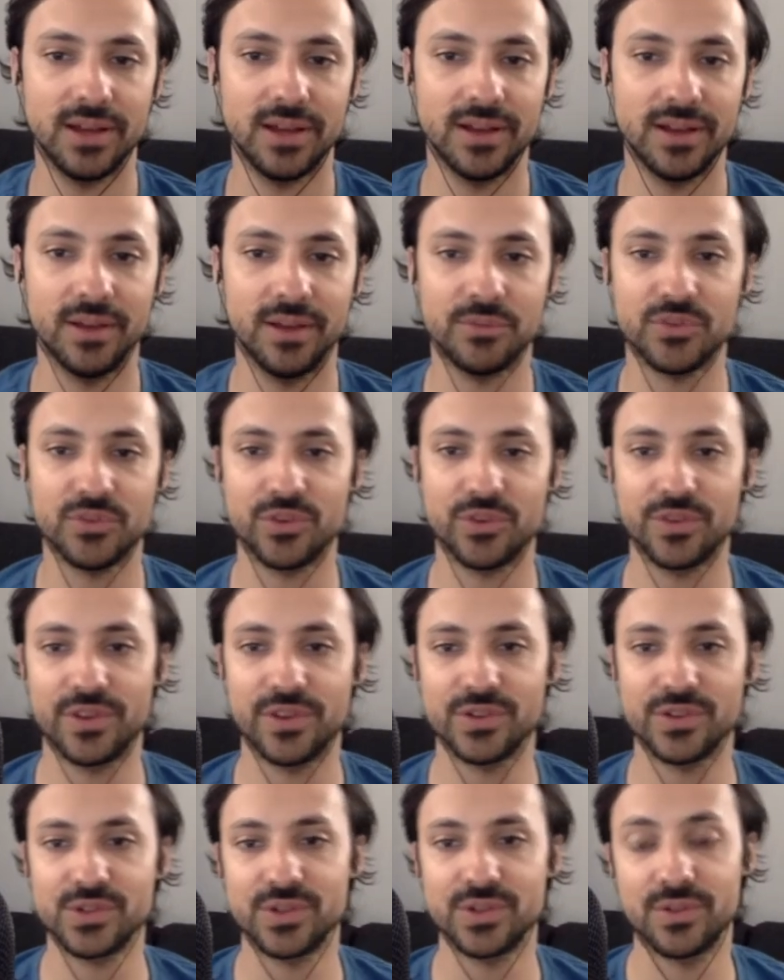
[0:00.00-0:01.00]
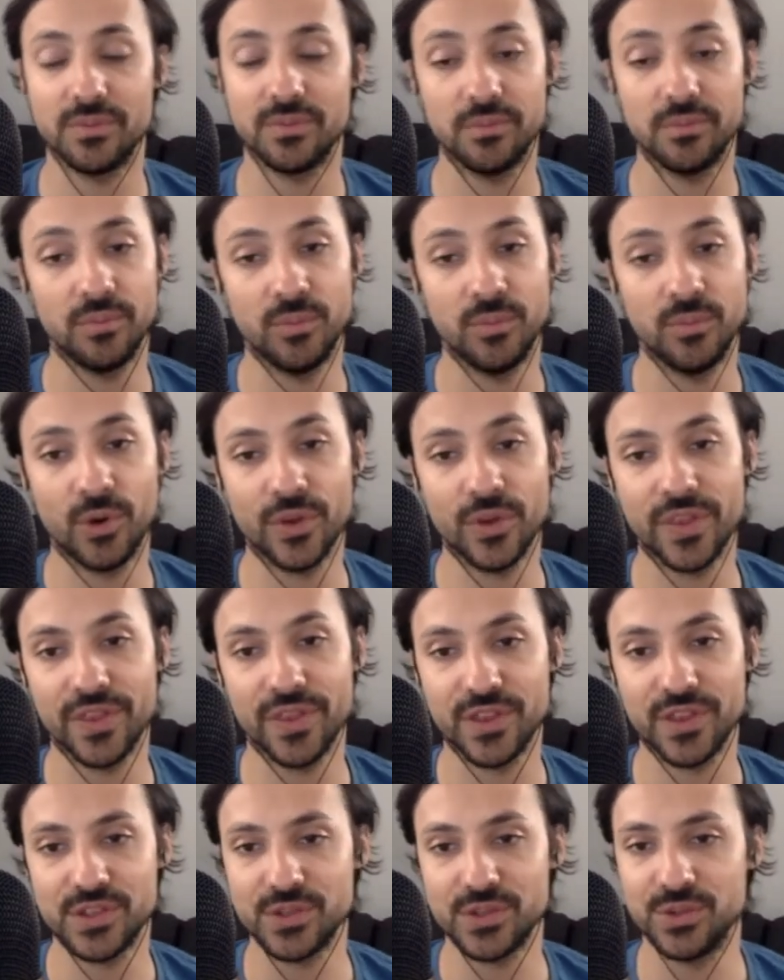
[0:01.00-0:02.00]
I'm sure there's more than
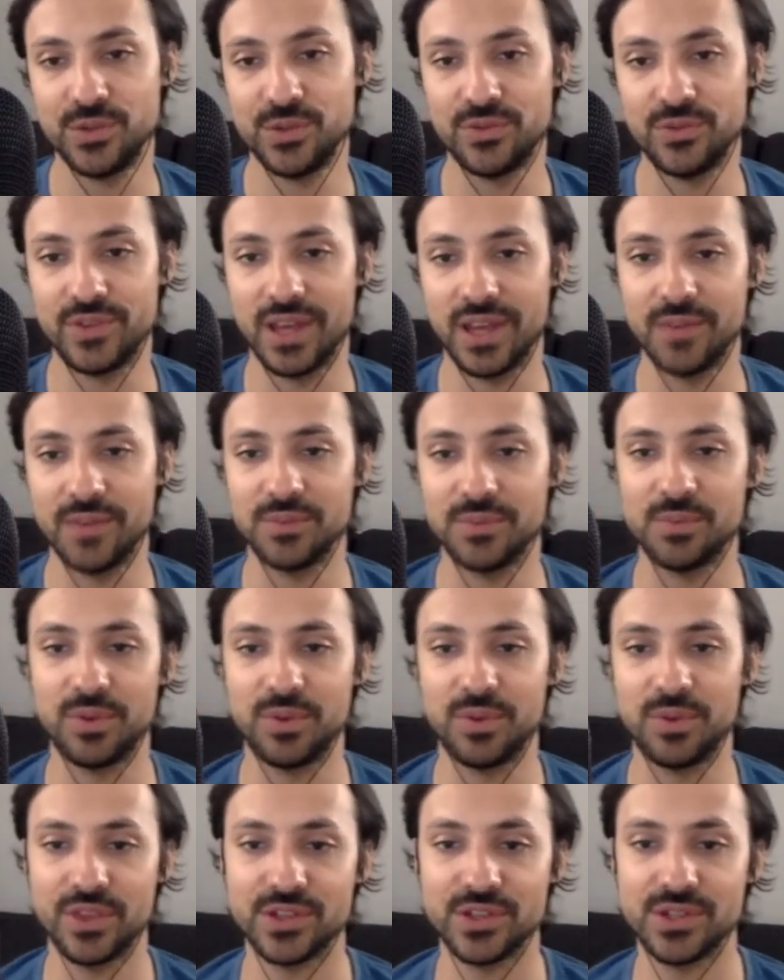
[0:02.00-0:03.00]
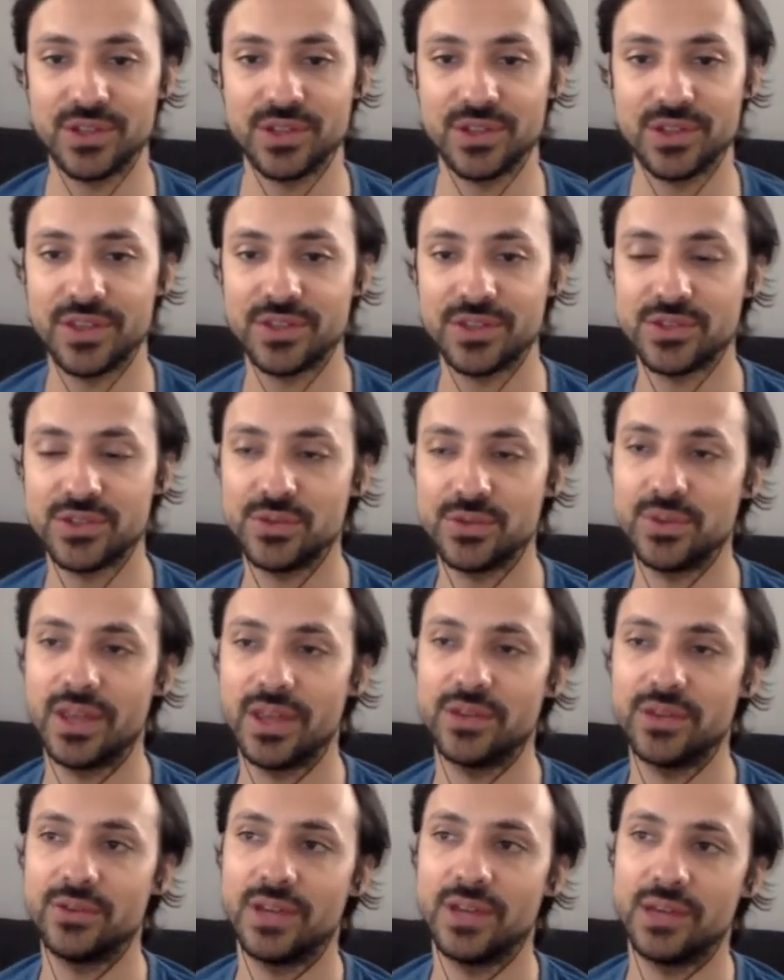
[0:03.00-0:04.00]
the two you've named, but the two
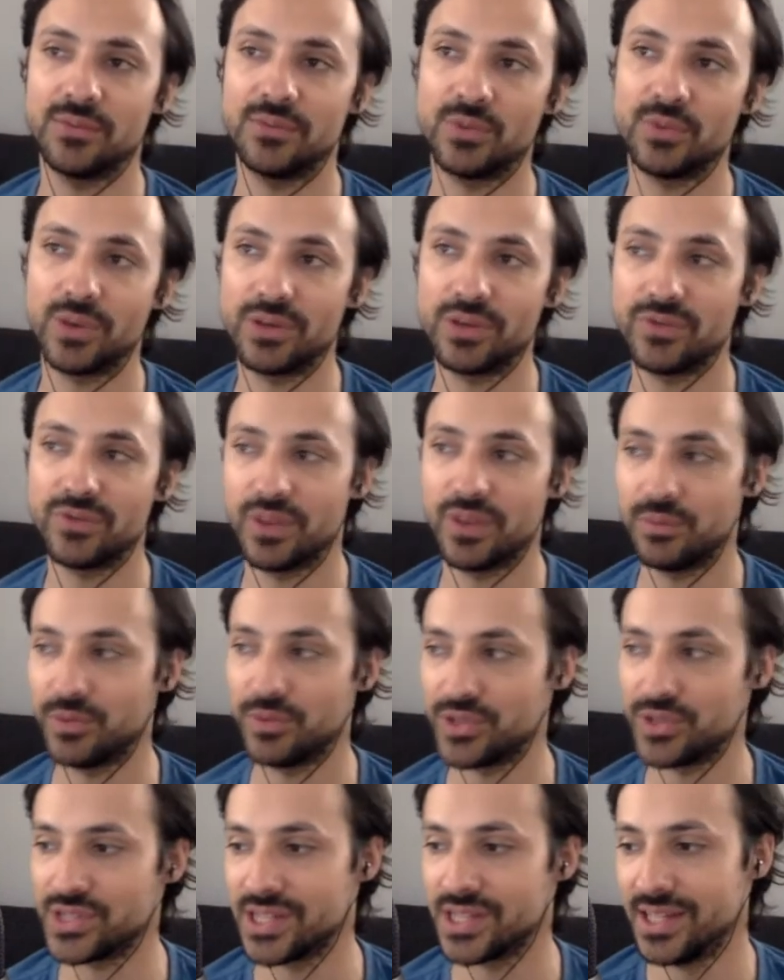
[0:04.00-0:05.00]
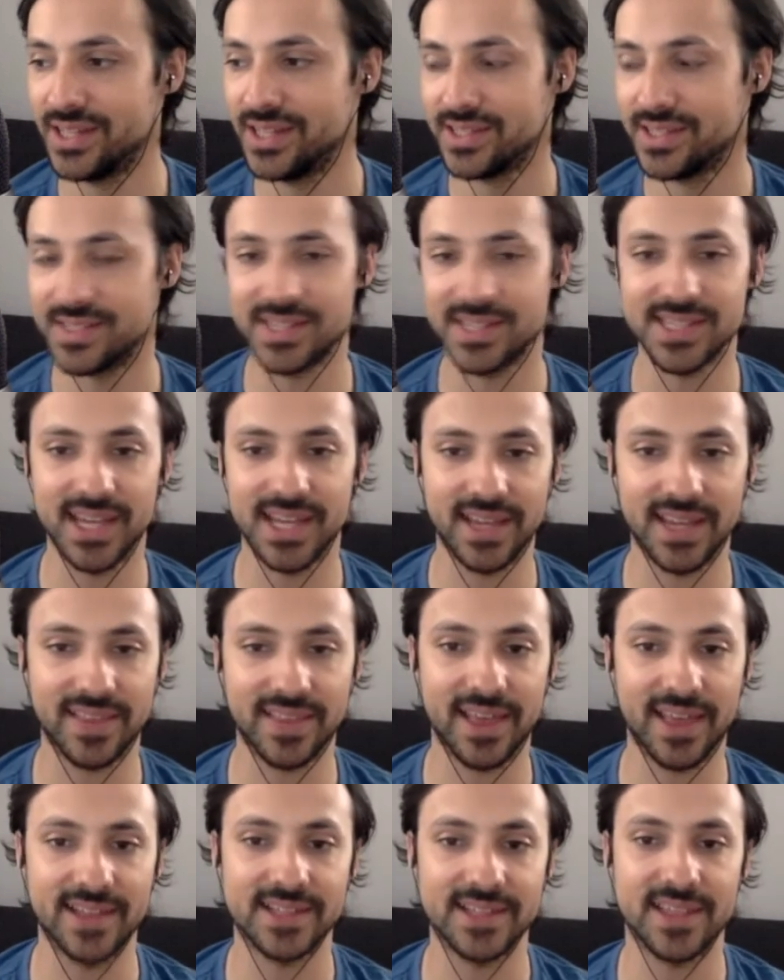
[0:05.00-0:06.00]
that you named, one of them was to take
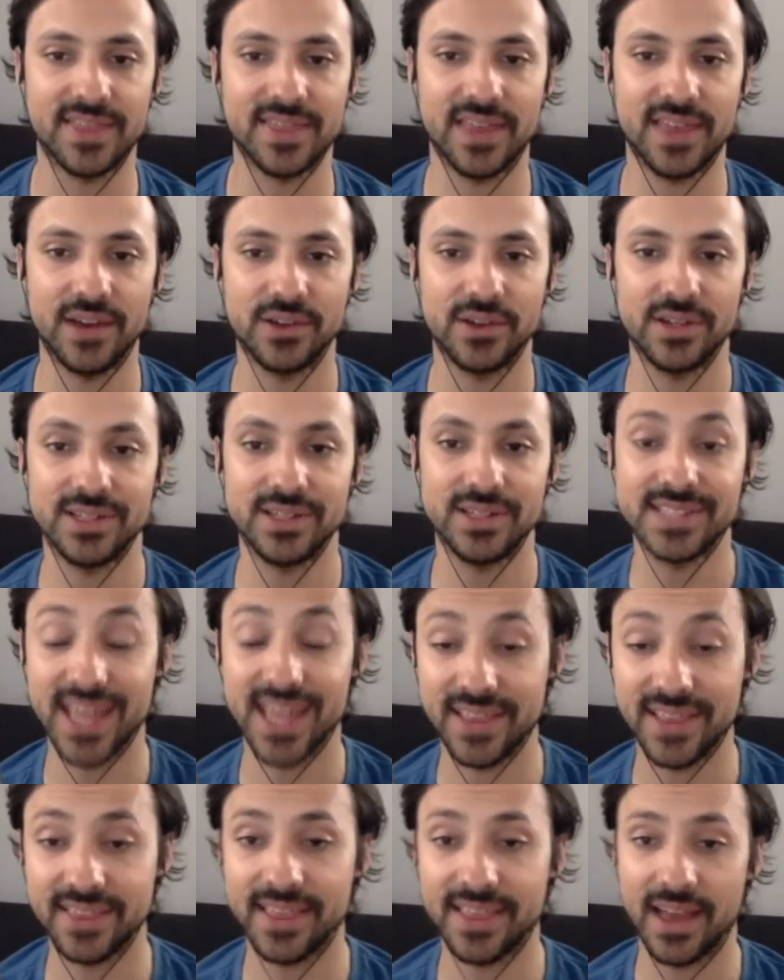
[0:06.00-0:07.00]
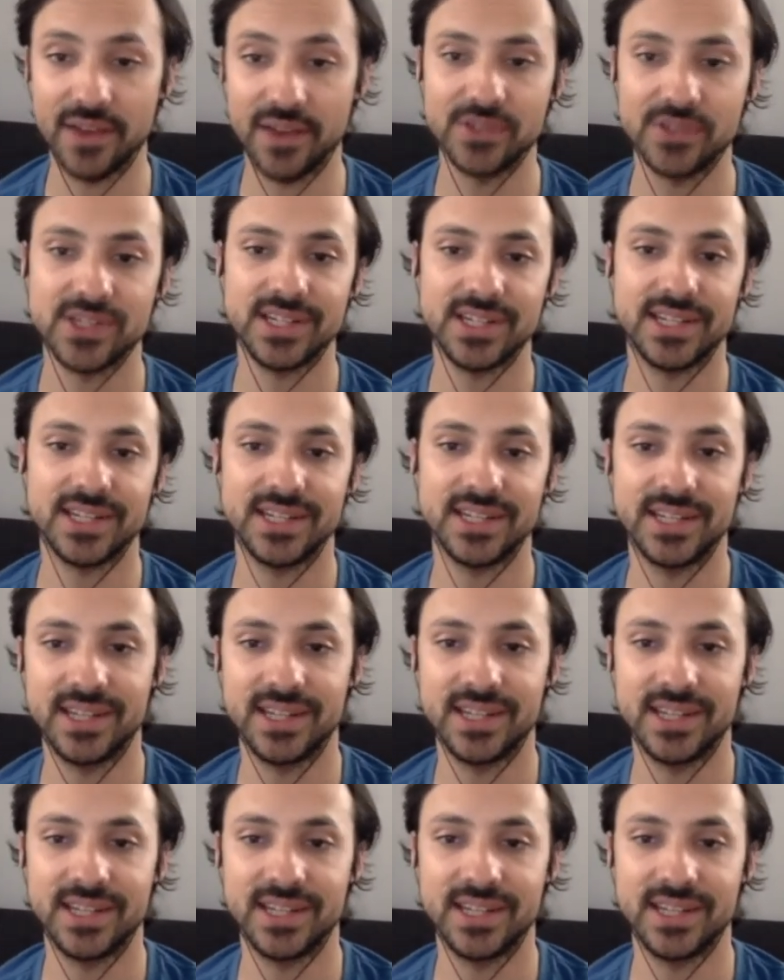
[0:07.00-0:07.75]
that 10,000